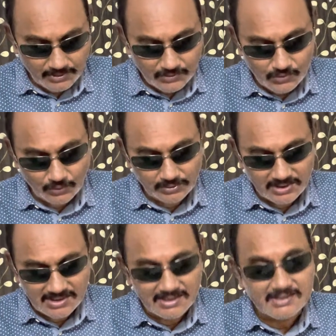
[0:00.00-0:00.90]
So
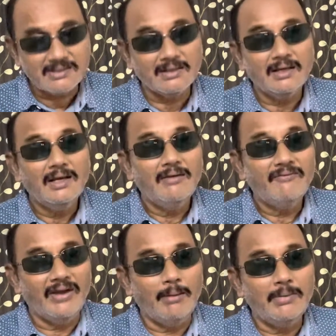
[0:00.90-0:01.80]
this is a
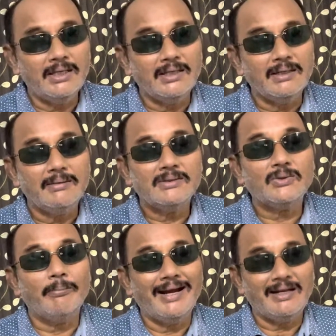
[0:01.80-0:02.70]
family, so
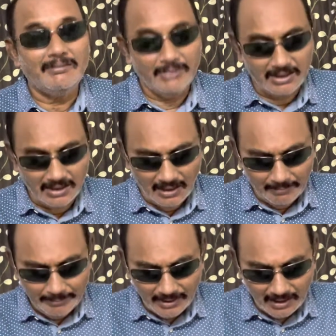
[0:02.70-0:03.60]
matrimonial
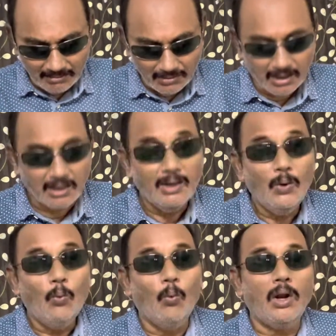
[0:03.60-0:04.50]
appeal number
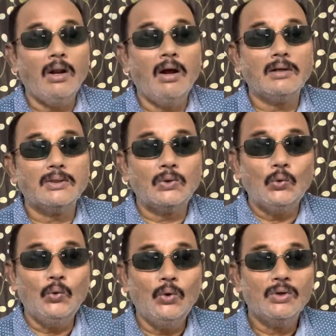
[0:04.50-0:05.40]

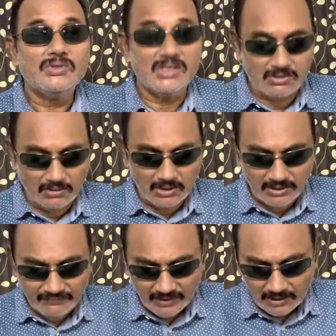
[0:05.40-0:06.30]

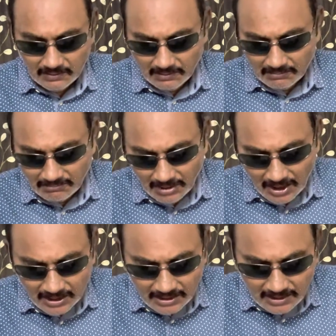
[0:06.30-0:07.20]
102-625
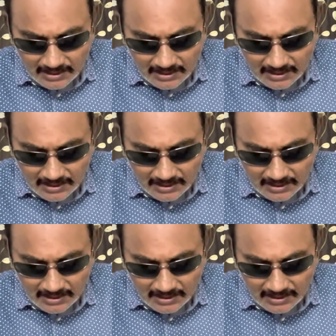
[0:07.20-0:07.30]
by